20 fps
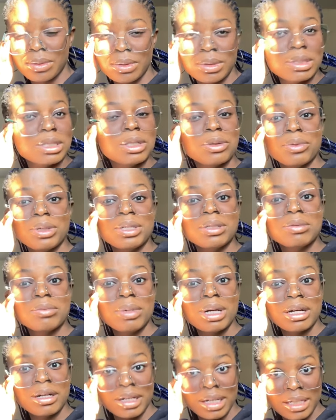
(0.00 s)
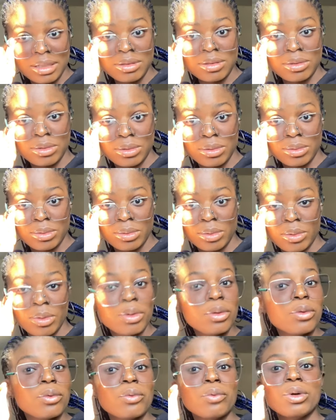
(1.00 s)
They will embarrass you
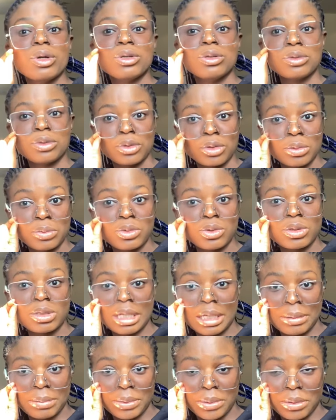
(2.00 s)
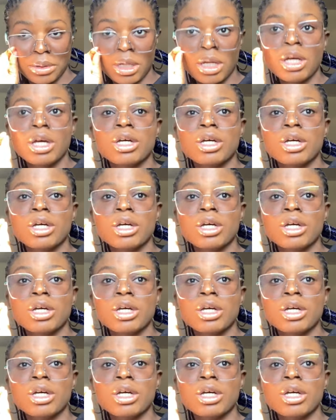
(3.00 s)
when you come to Cyprus.